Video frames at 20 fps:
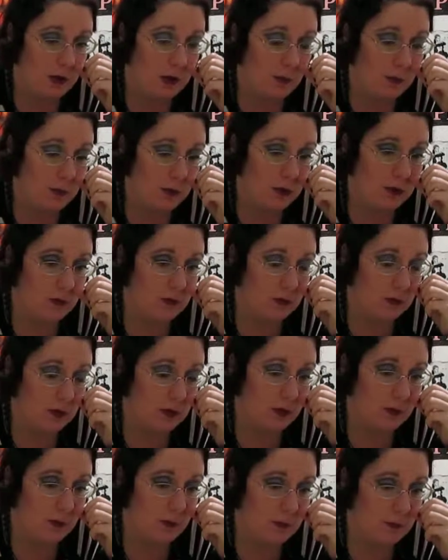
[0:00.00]
But
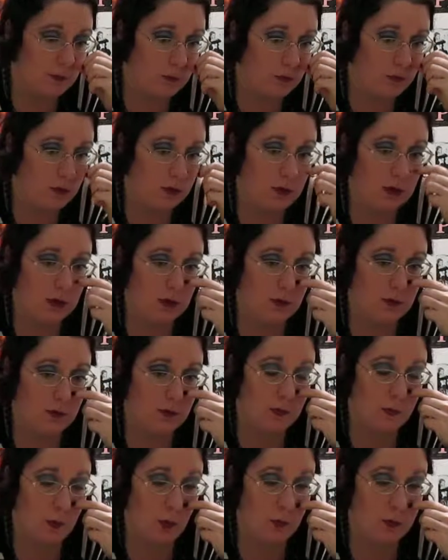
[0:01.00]
the
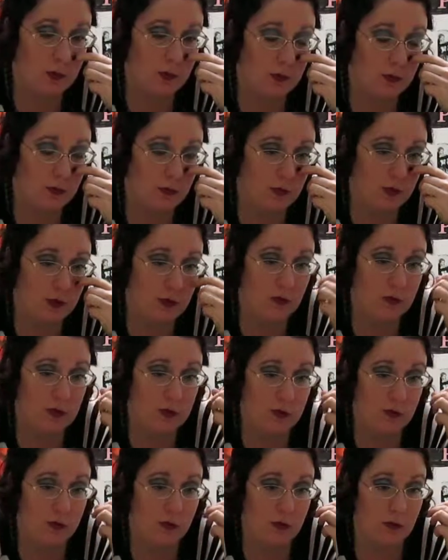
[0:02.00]
moments that she
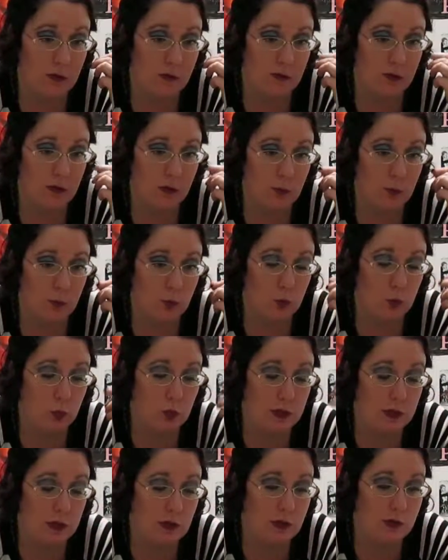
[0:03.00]
is in the film
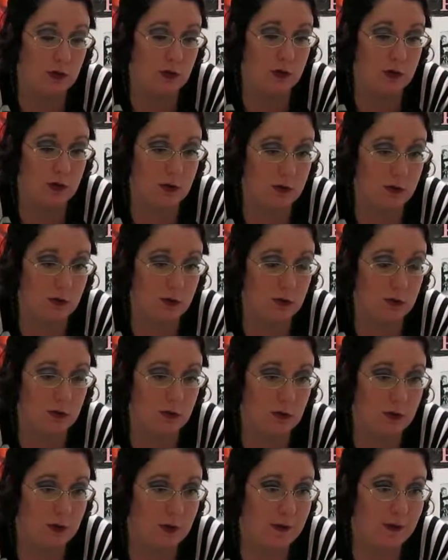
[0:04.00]
really
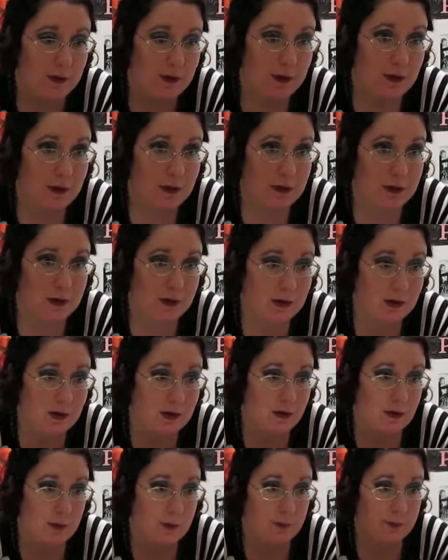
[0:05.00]
does...
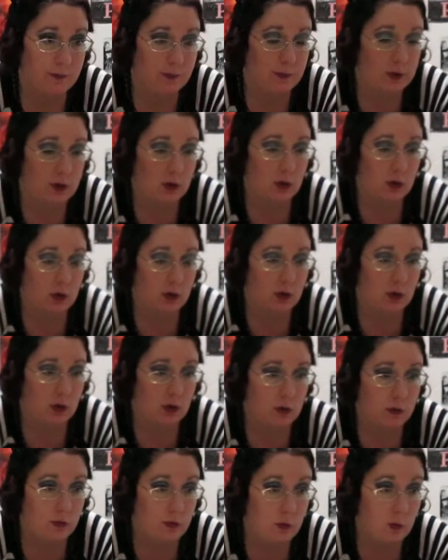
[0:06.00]

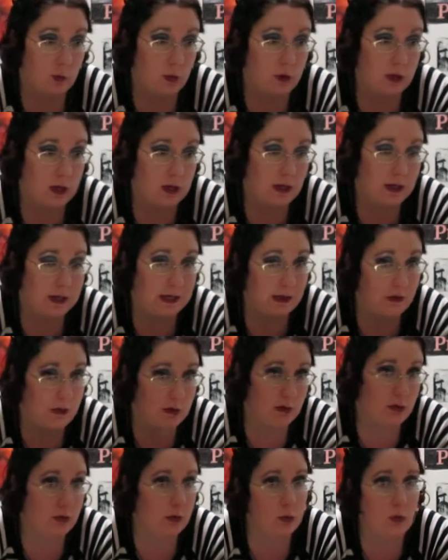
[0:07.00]
her story
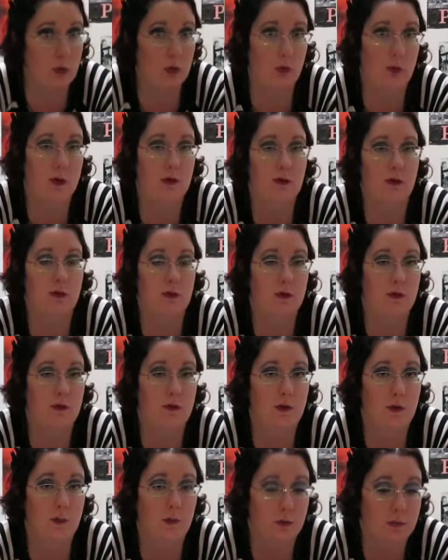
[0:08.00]
carries through the rest of the
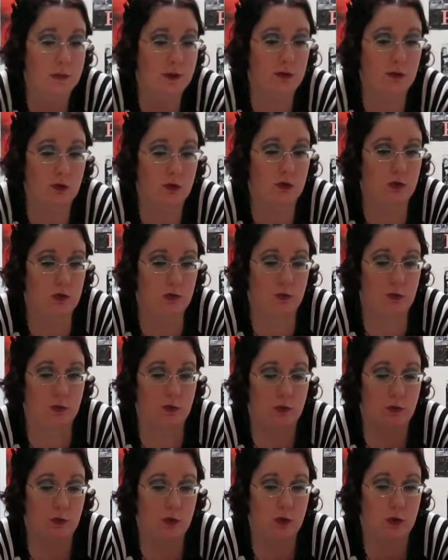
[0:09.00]
film, the message of her
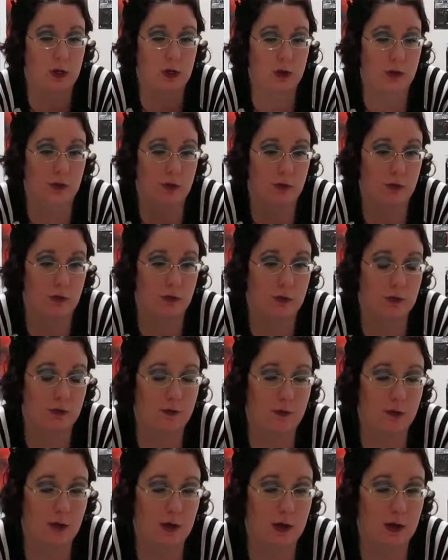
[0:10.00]
story and her
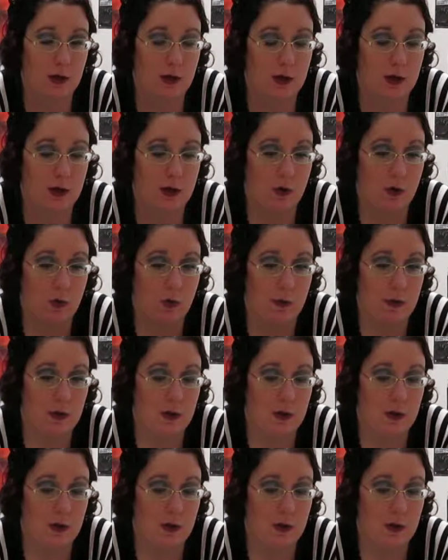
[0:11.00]
suffering, and how